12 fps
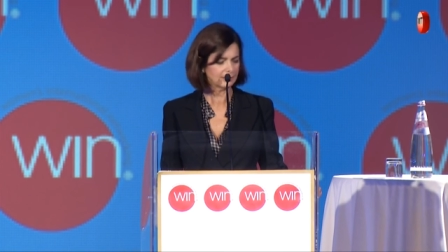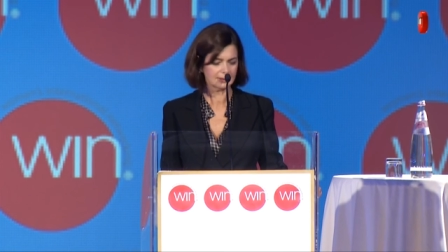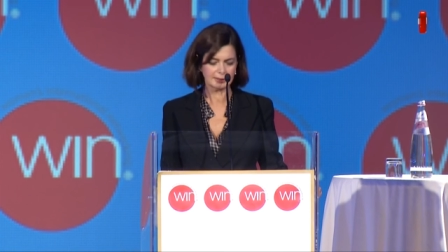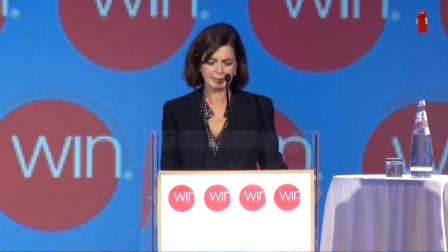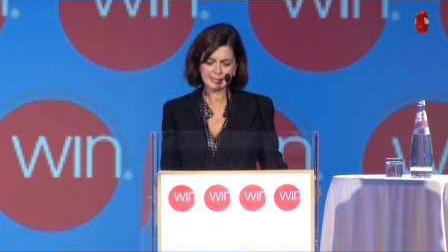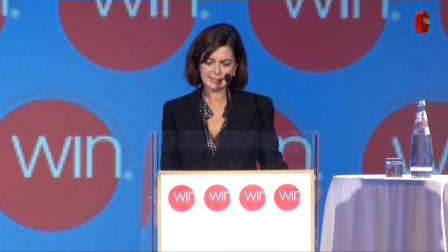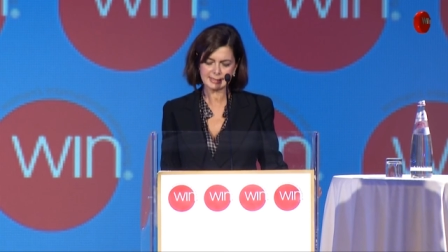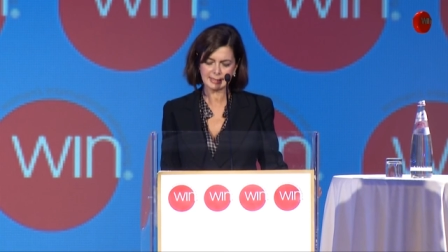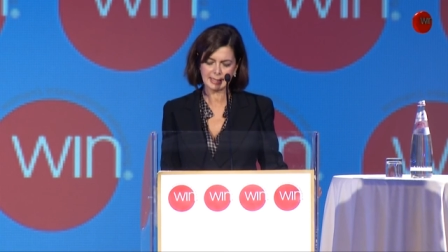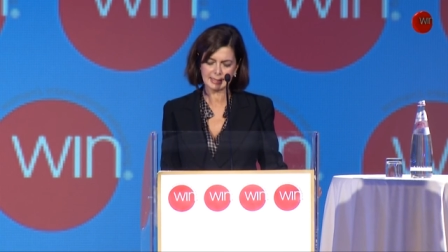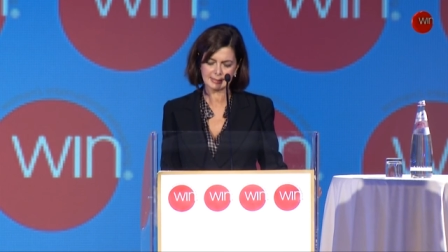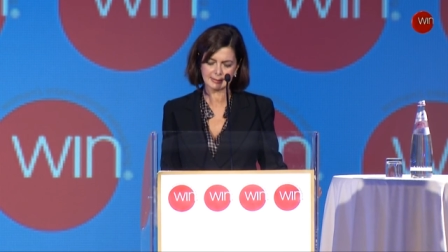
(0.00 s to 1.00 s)
this
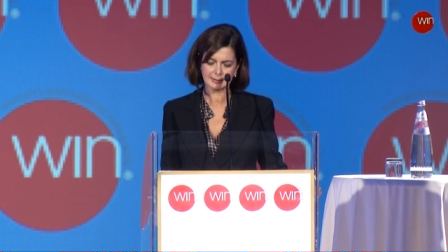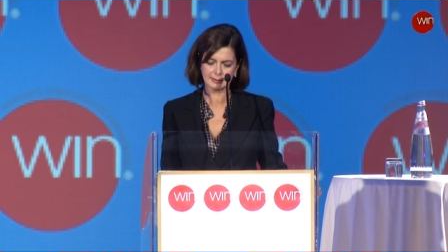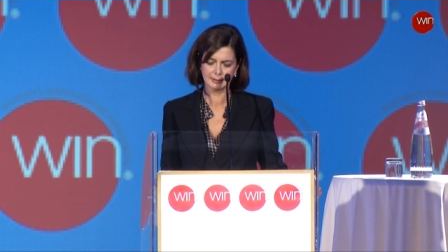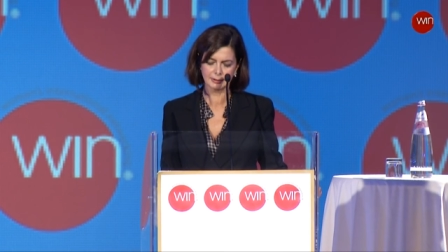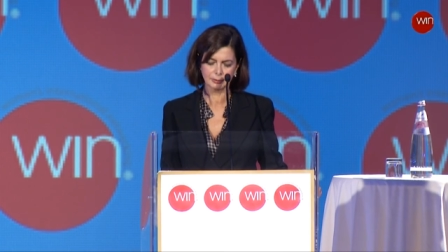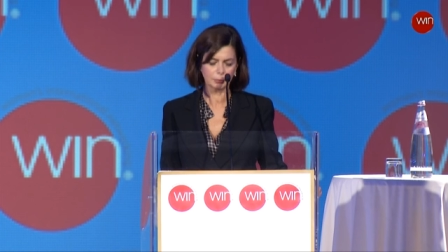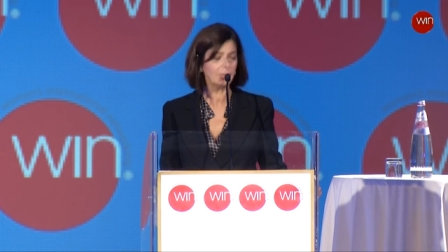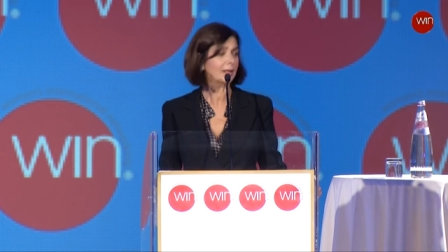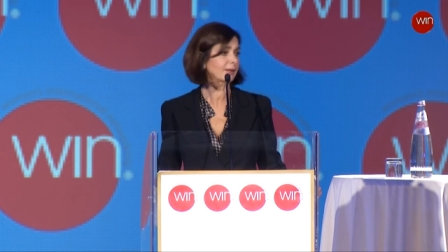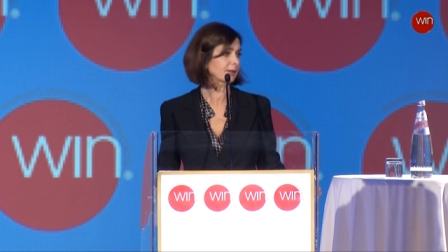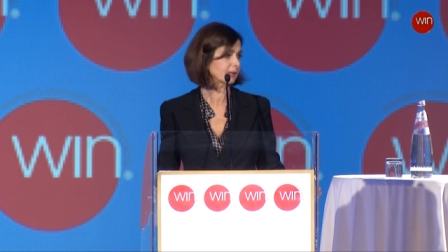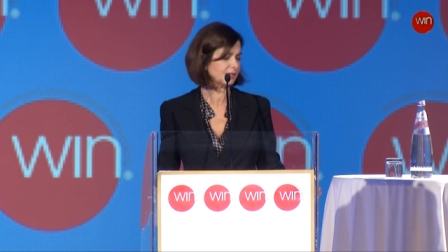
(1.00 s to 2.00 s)
task to
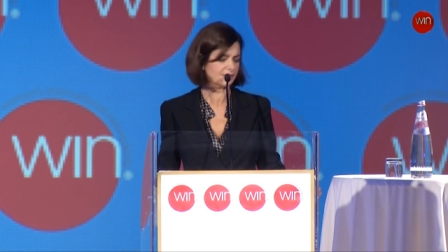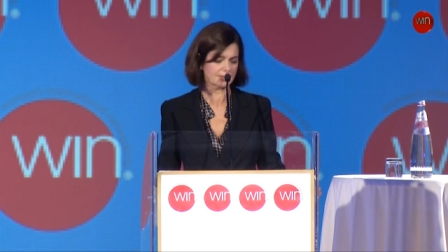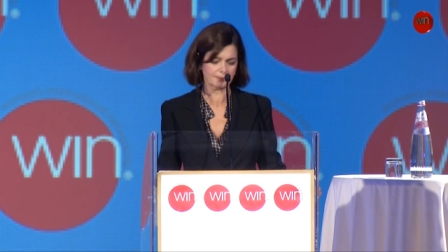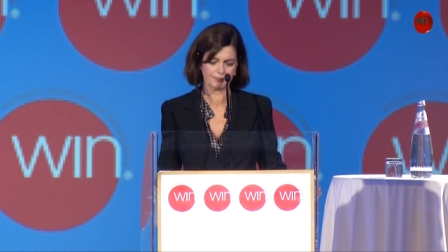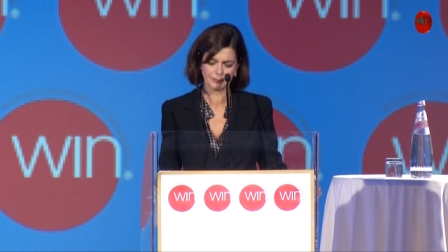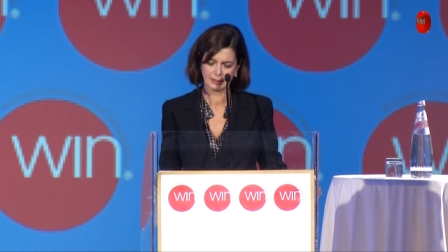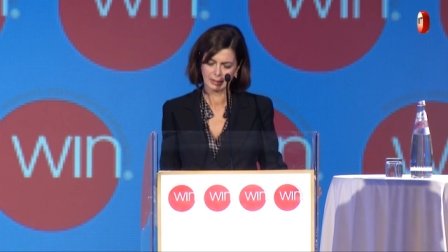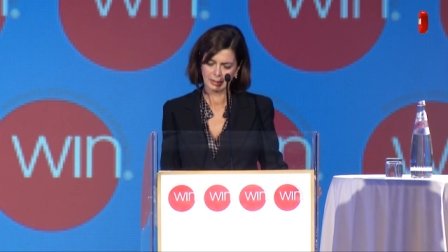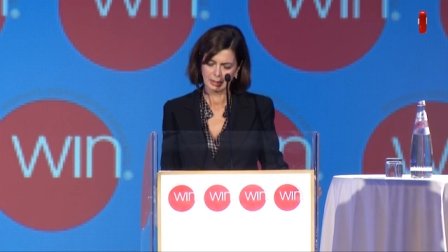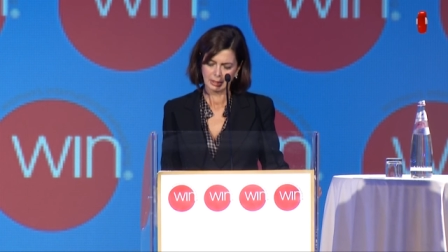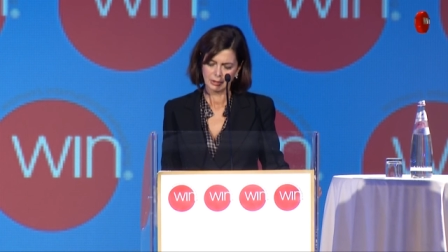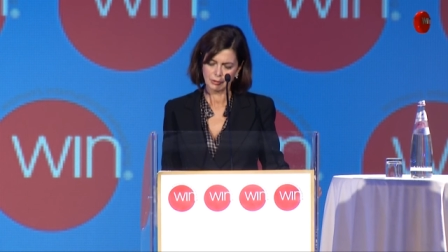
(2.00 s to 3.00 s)
others.
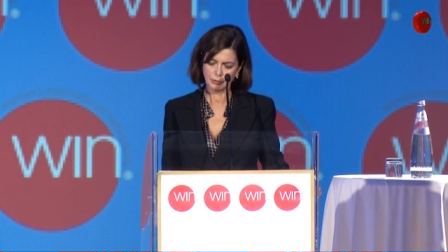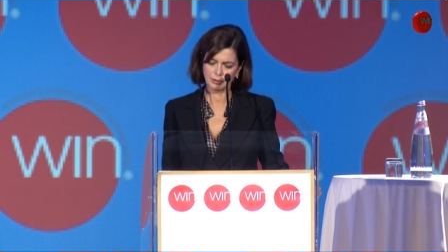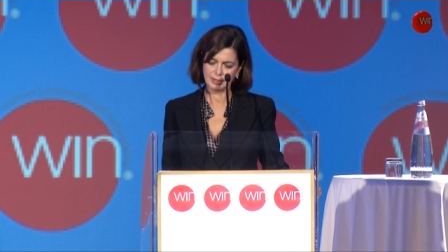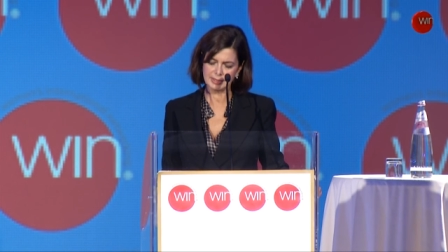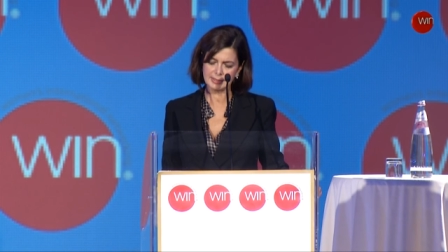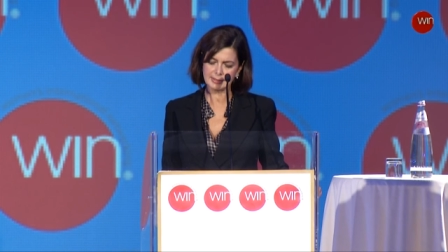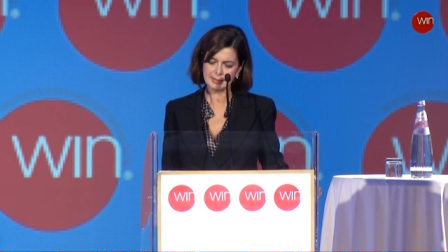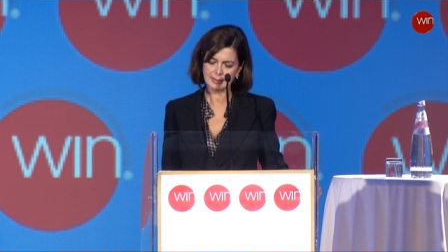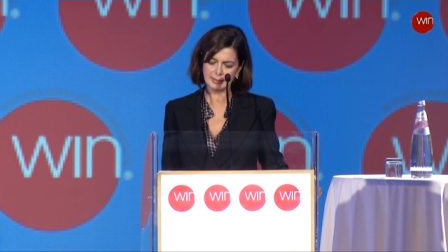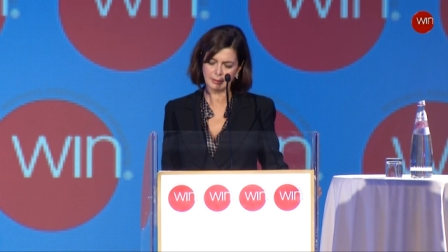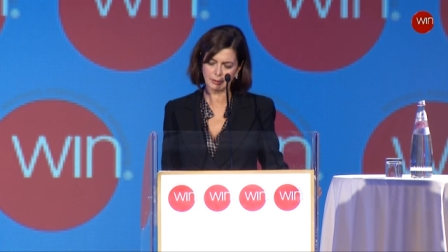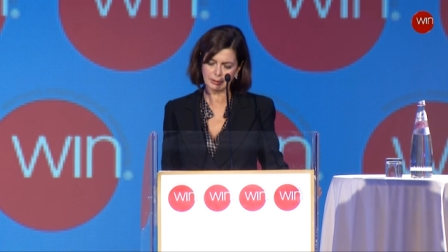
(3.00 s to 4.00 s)
So this is
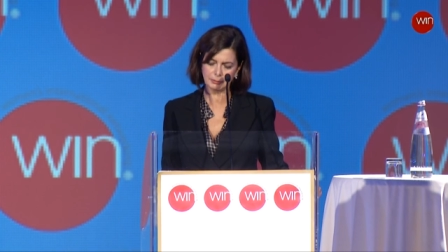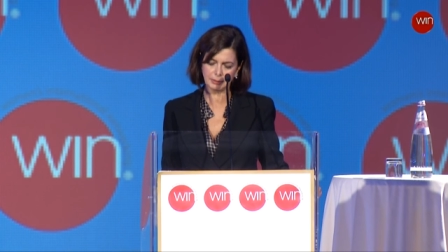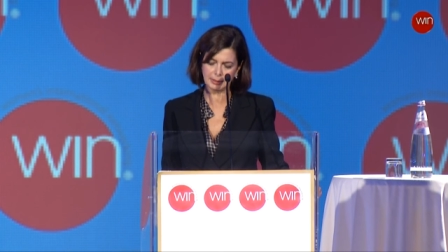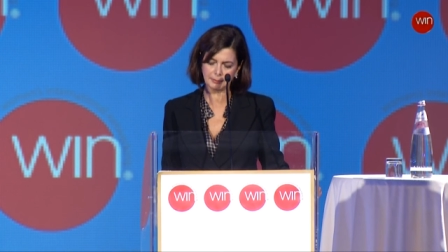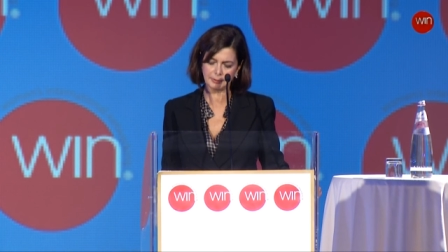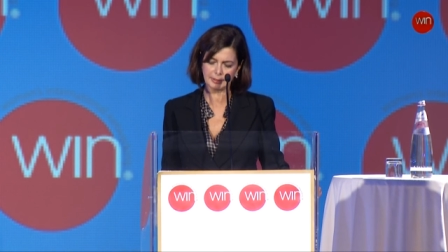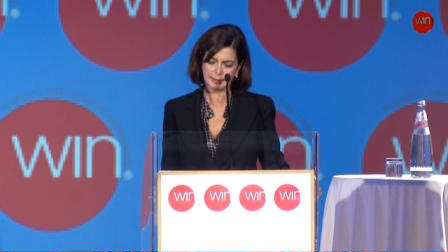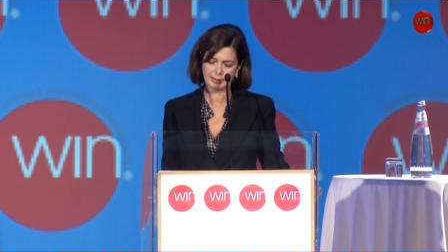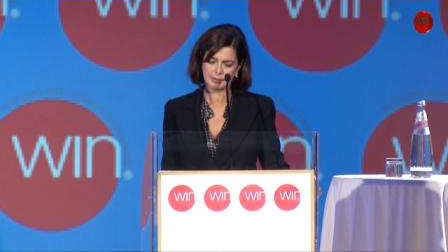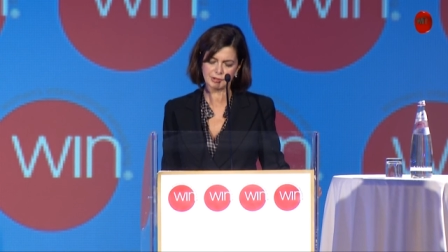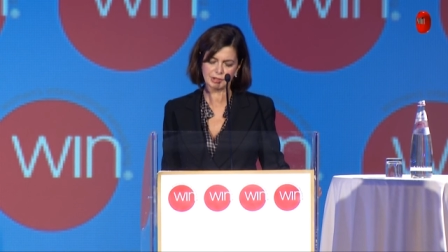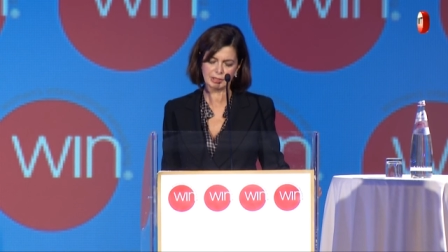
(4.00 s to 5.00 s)
the only way we can
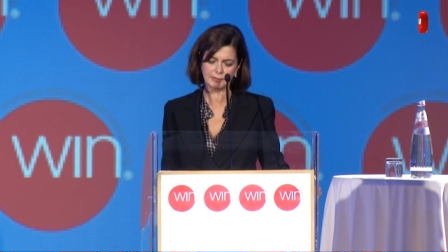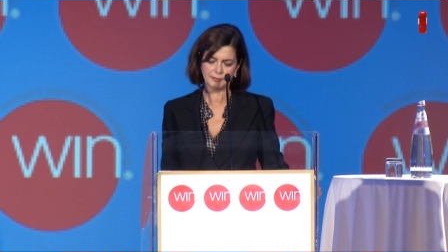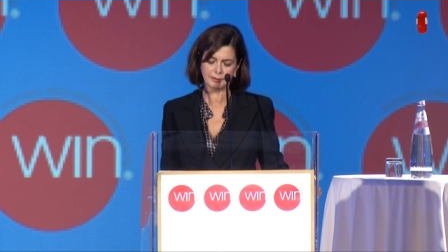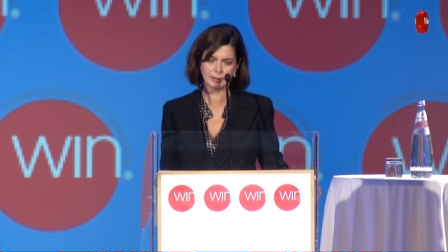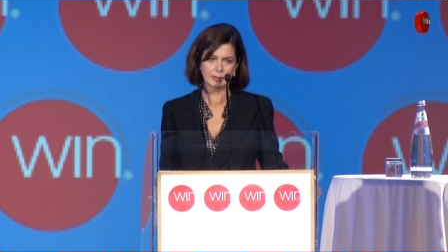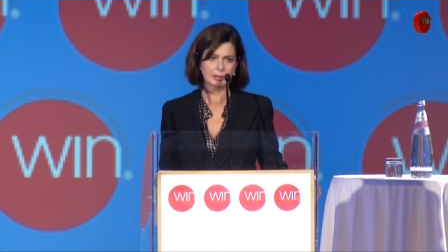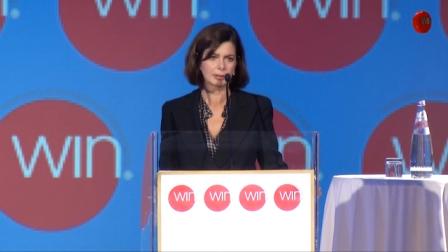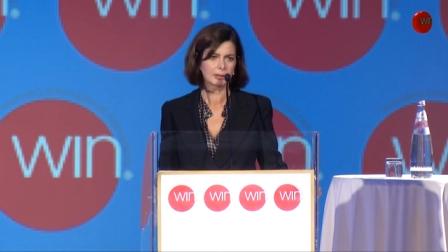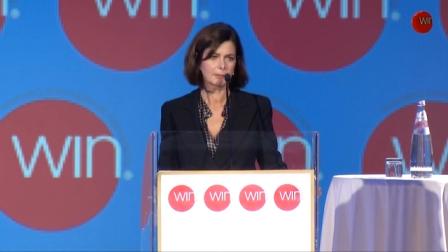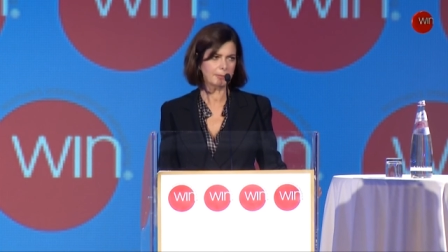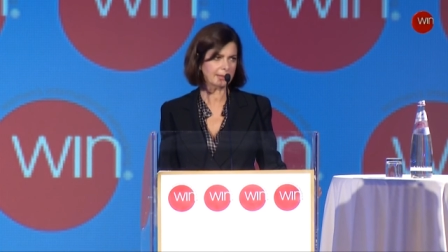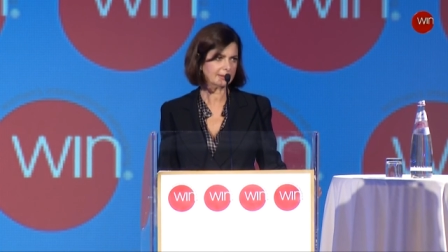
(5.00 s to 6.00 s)
achieve a
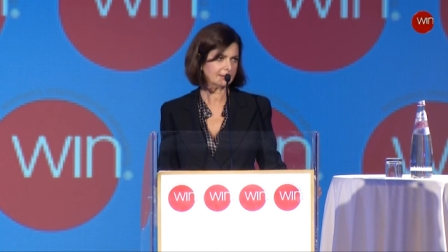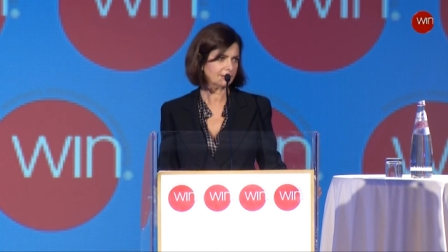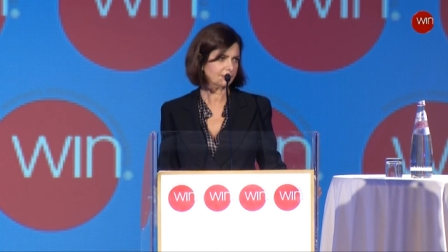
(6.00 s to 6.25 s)
better